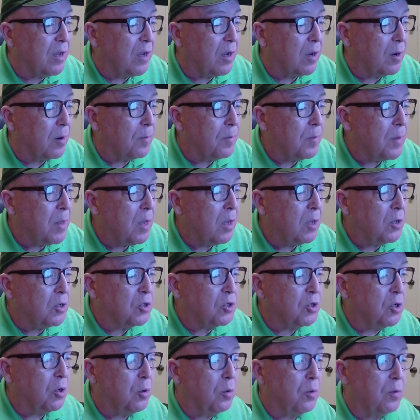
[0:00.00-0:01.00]
here.
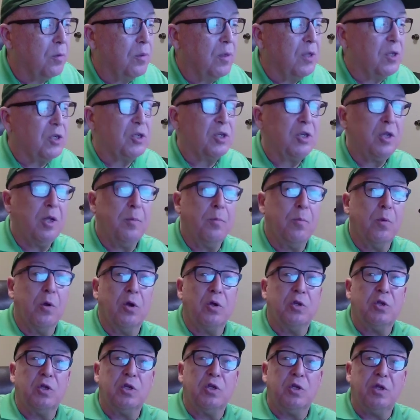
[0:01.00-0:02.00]
So this
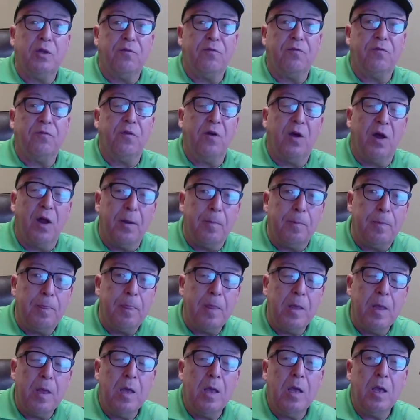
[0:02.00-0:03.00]
emergency fund
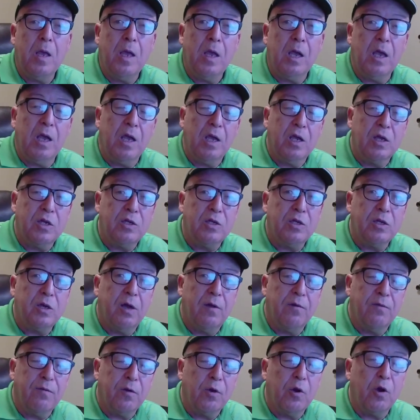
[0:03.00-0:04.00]
is
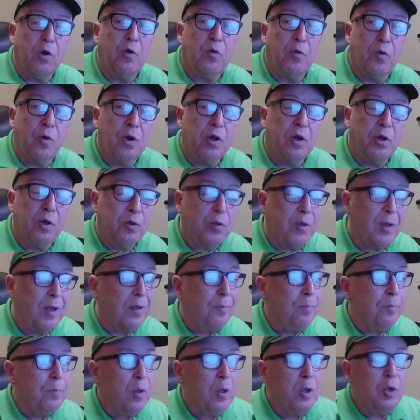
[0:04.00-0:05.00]
a very critical
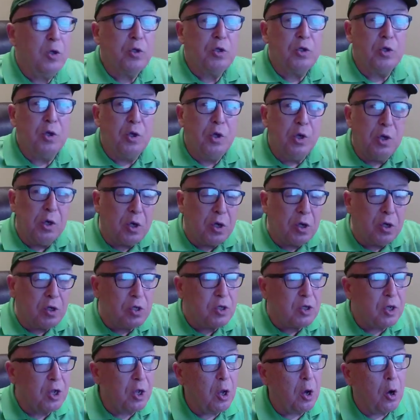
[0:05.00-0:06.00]
thing. So you can
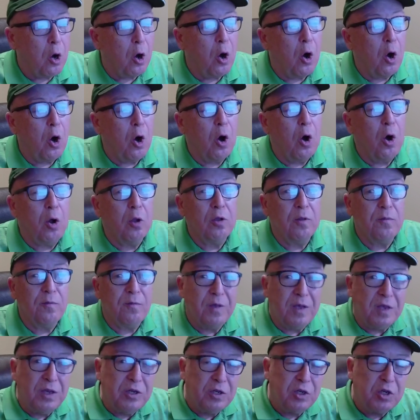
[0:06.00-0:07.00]
see all of
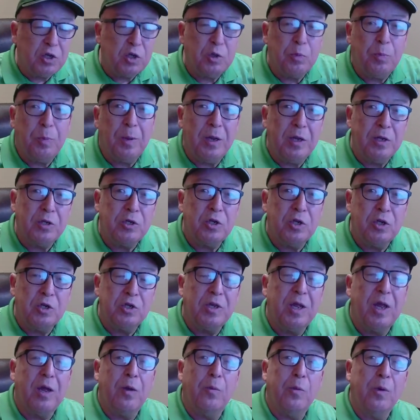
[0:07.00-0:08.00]
these expenses
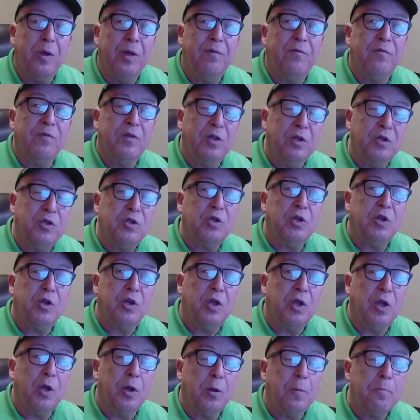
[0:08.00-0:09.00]
that we've listed
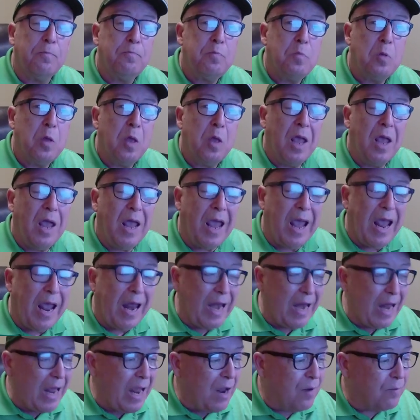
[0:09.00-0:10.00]
here.
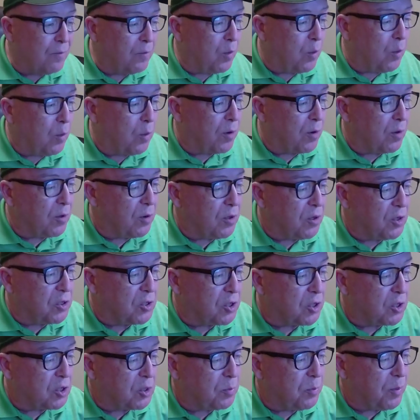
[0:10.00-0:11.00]
And every one of these
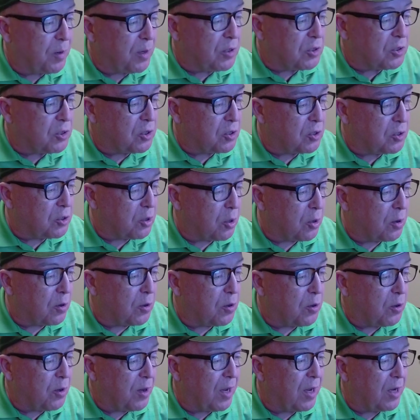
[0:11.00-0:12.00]
expenses are
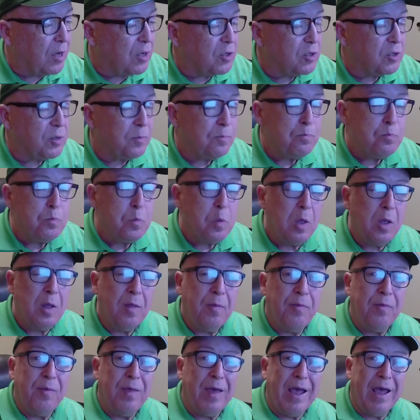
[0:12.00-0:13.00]
things
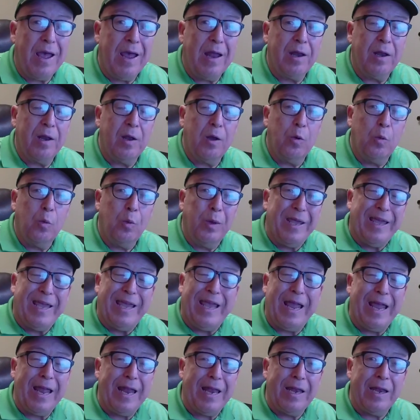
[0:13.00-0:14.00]
that we
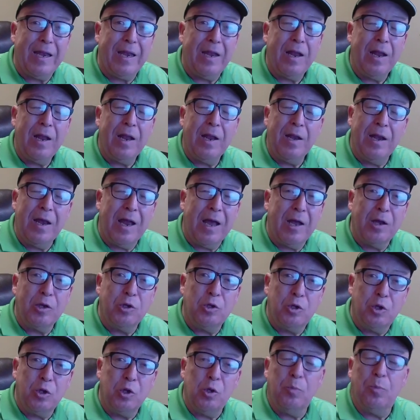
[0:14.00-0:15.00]

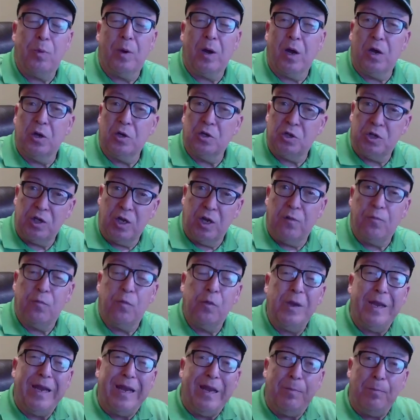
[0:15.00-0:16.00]
cannot do by ourselves.
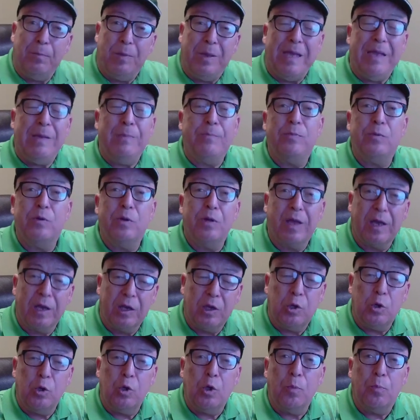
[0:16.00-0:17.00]
We need people
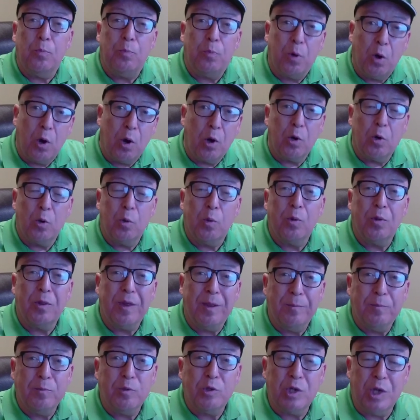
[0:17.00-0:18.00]
like you to partner with
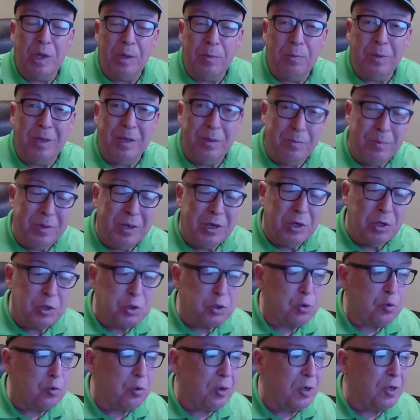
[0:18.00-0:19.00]
MJB
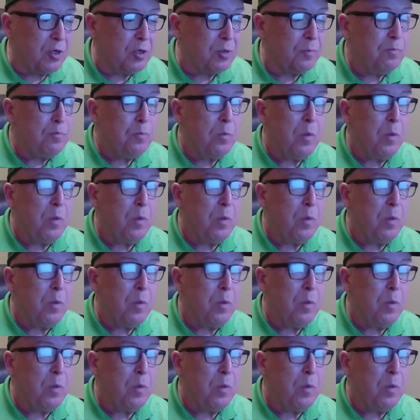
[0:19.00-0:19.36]
Ministries.